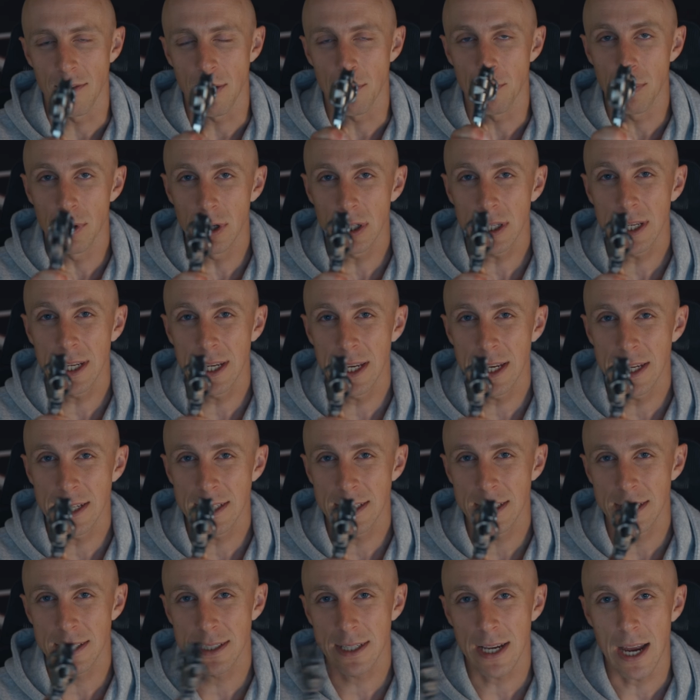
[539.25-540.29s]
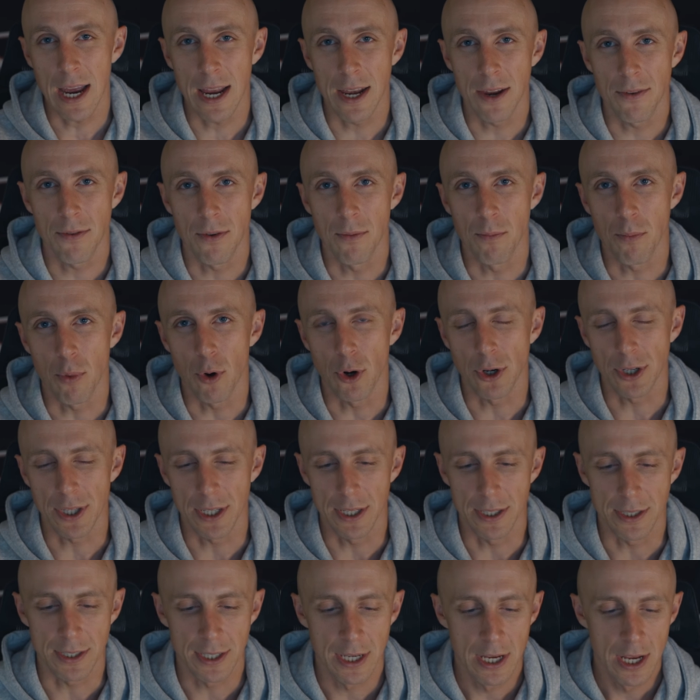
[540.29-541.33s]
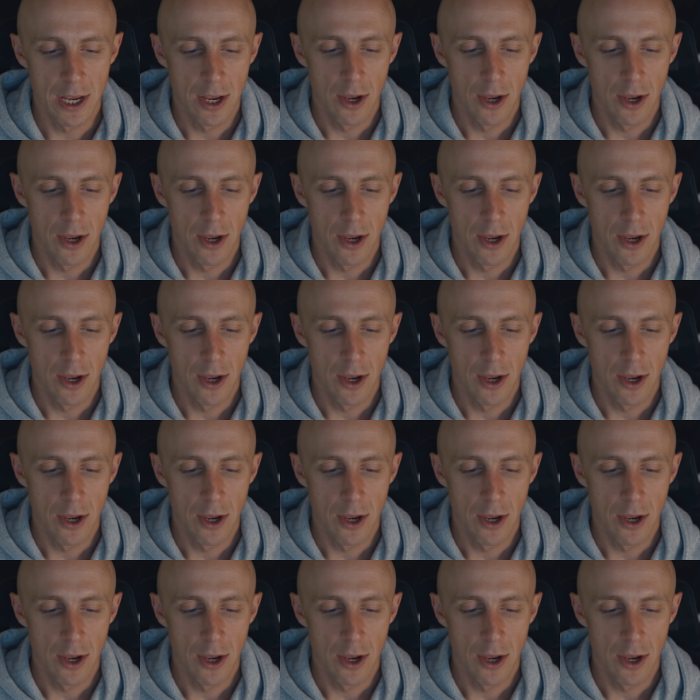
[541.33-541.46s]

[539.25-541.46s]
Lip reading: the bulkiness is kind of important